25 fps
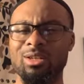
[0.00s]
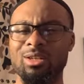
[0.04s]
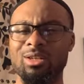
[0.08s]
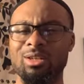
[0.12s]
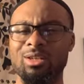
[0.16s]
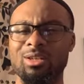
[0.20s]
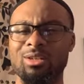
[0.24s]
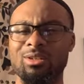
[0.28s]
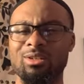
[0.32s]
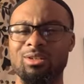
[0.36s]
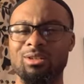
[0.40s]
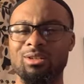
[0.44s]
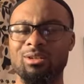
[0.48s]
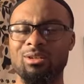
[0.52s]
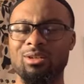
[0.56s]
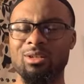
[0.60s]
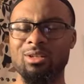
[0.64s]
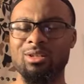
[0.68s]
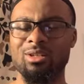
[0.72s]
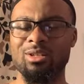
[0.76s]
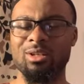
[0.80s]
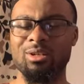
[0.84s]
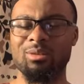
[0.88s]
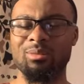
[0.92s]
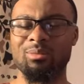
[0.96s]
he sallallahu alaihi
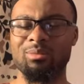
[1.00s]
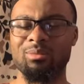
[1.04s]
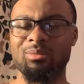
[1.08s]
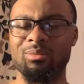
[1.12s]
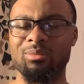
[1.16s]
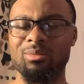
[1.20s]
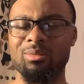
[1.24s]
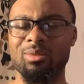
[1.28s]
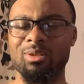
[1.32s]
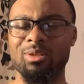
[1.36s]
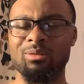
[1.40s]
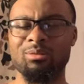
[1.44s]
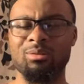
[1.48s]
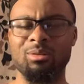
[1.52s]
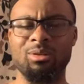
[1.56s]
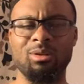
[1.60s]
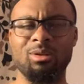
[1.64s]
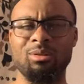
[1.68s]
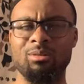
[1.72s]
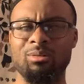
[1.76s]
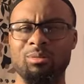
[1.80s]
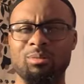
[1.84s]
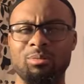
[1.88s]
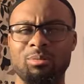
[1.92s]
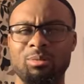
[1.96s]
wasallam, we
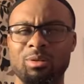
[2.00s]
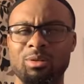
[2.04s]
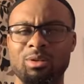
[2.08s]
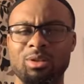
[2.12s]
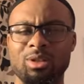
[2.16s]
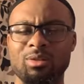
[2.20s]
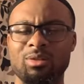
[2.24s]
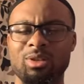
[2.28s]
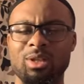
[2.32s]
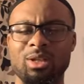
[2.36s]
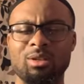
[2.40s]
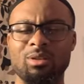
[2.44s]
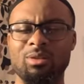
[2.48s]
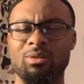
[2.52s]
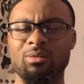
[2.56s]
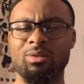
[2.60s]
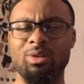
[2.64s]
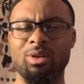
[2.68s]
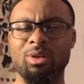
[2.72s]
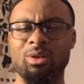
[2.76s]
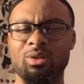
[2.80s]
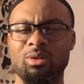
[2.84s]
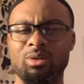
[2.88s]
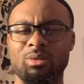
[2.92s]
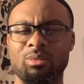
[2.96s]
could perceive that as a
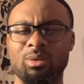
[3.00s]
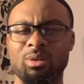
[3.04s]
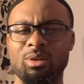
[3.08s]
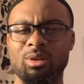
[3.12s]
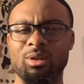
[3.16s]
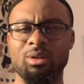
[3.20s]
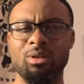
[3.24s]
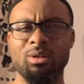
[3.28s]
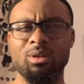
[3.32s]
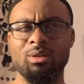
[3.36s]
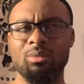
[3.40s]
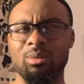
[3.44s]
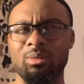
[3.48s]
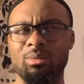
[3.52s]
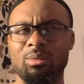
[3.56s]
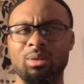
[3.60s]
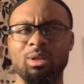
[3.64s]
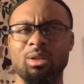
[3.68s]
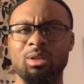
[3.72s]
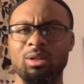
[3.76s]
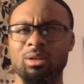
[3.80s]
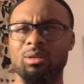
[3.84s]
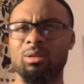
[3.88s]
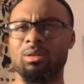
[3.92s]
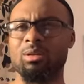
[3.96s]
very normal thing. Give
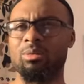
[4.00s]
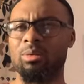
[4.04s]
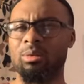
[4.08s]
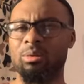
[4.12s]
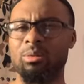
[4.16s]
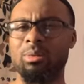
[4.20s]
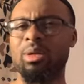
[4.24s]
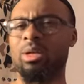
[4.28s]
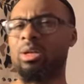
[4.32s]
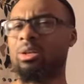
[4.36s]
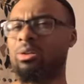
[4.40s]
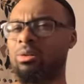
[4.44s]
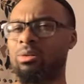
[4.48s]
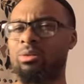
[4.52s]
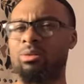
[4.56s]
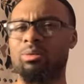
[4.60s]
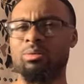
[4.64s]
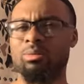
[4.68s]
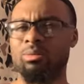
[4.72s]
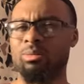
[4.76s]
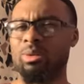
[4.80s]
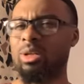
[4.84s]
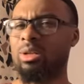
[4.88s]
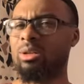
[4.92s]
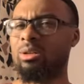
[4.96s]
me my cloak
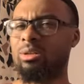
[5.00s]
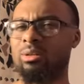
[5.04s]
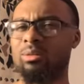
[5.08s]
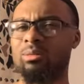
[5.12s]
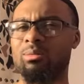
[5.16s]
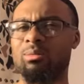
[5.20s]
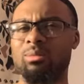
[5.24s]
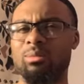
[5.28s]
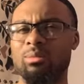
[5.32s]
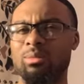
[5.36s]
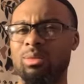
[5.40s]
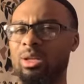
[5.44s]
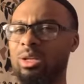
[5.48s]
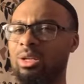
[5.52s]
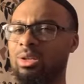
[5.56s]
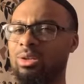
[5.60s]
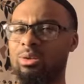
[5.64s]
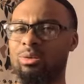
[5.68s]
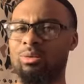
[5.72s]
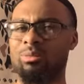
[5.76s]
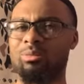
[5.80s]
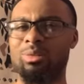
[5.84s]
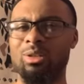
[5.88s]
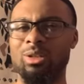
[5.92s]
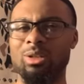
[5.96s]
back. Thank you,
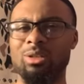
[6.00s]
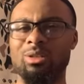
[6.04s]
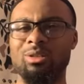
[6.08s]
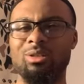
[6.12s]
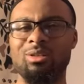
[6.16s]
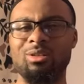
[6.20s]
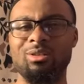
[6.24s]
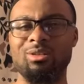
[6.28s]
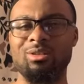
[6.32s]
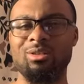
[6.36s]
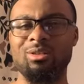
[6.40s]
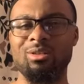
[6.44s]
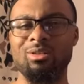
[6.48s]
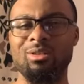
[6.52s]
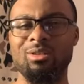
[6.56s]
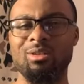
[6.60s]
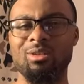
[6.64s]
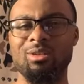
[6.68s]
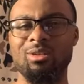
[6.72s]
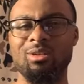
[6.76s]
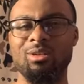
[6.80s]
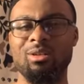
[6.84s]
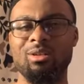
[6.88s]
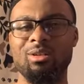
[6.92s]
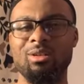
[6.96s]
please.
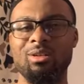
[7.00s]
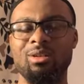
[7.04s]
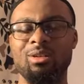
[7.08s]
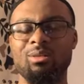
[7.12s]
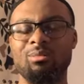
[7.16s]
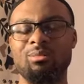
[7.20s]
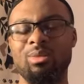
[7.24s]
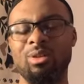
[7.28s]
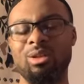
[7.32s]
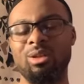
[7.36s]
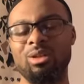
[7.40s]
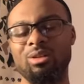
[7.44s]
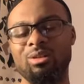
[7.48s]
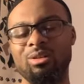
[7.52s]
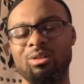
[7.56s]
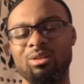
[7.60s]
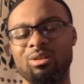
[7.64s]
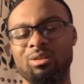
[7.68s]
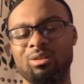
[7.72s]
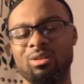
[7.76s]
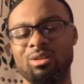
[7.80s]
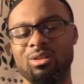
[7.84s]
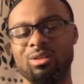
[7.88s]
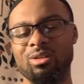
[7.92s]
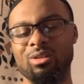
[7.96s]
But he sallallahu
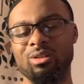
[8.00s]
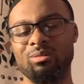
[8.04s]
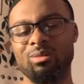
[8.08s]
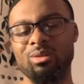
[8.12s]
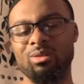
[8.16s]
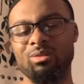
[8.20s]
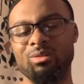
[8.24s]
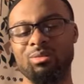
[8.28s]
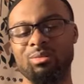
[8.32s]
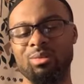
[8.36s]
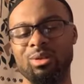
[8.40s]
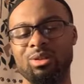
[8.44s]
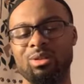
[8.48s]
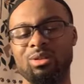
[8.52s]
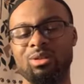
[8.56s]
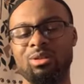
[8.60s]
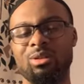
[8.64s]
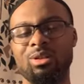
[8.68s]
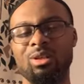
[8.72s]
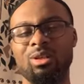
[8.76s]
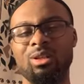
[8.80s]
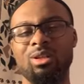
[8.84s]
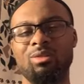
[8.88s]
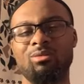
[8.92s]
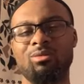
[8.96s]
alaihi wasallam even mentioned
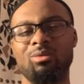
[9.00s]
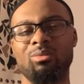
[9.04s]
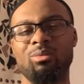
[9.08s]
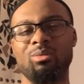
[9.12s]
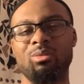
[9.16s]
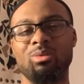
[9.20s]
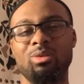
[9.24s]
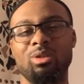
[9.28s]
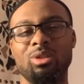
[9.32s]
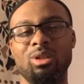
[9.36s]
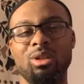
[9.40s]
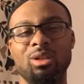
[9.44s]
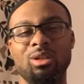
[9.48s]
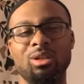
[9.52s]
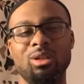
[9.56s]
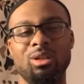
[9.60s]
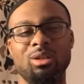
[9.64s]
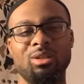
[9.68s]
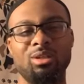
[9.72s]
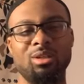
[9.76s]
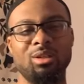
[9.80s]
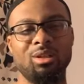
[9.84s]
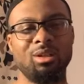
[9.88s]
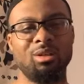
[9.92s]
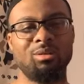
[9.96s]
that. Even Musa alayhi
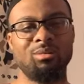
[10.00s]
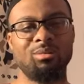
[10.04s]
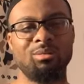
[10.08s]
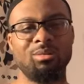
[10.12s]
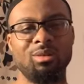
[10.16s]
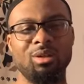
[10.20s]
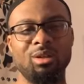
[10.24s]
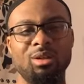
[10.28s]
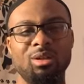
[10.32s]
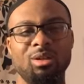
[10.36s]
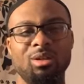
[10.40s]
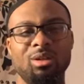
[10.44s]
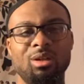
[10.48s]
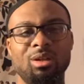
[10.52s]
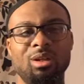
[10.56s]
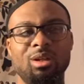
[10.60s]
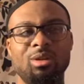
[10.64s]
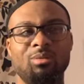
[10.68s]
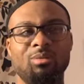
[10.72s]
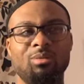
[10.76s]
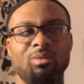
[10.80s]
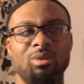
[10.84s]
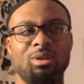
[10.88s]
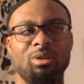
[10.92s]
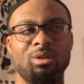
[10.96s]
salam, and
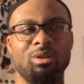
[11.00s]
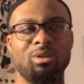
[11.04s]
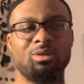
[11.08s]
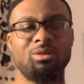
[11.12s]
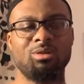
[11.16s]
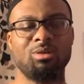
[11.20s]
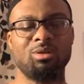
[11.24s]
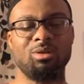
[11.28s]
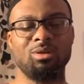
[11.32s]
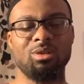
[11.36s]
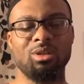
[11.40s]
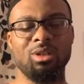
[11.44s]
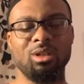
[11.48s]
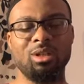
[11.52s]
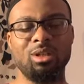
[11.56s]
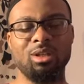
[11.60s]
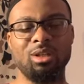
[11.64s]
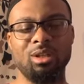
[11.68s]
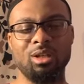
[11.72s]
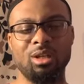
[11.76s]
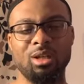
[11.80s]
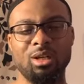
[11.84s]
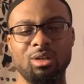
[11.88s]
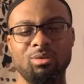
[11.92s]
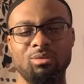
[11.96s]
what the struggles that he
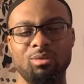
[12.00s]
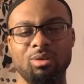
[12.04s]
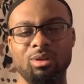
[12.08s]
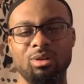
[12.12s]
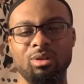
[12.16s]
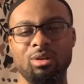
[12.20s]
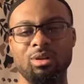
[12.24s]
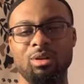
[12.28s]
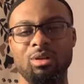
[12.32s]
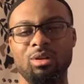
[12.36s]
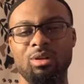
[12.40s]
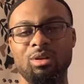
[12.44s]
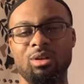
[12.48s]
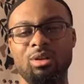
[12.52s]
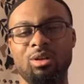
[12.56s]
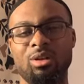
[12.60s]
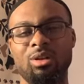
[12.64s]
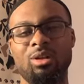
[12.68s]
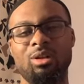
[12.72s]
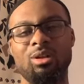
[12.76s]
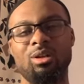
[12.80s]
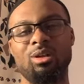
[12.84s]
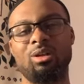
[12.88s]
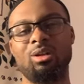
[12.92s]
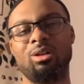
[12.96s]
had with
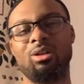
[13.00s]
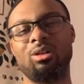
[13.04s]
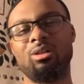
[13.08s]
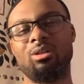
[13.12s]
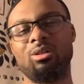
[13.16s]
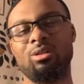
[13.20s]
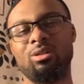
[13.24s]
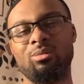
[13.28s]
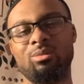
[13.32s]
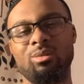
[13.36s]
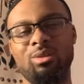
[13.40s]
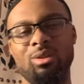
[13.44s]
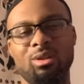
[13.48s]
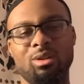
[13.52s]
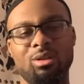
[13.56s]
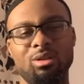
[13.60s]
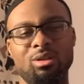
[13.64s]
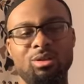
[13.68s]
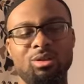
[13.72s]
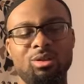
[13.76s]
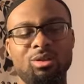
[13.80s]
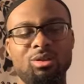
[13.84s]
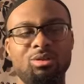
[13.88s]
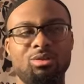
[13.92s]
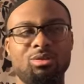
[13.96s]
some of the
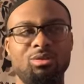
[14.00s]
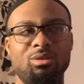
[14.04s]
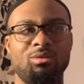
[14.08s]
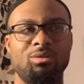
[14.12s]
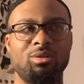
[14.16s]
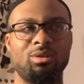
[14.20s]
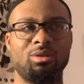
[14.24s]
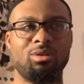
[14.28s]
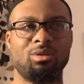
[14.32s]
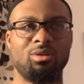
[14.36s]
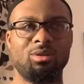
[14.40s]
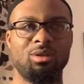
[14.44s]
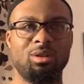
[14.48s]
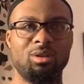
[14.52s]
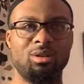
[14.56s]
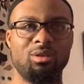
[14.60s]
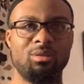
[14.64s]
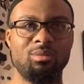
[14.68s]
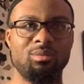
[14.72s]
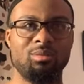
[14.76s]
children of Israel,